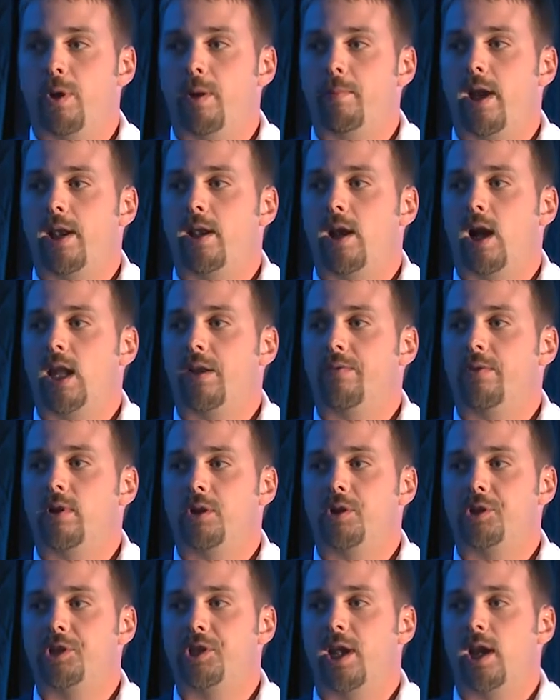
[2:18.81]
we may not even
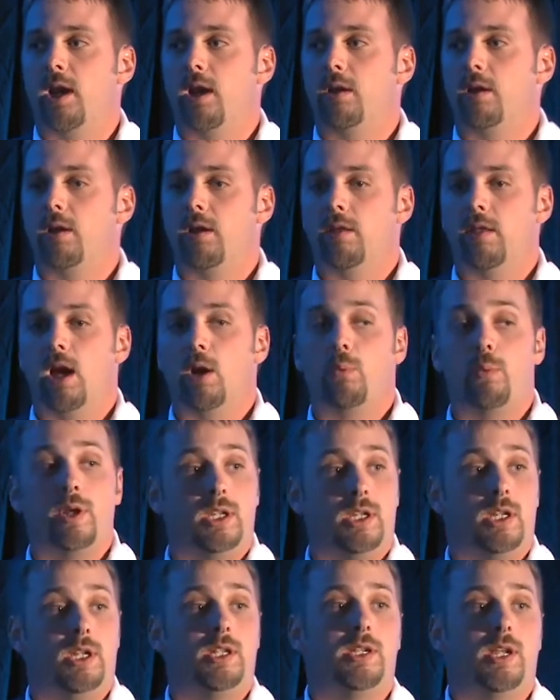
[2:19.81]
understand that we
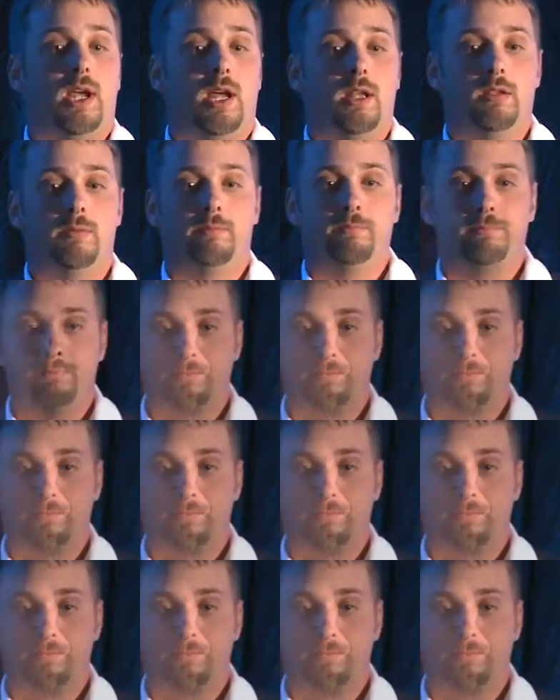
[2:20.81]
need yet.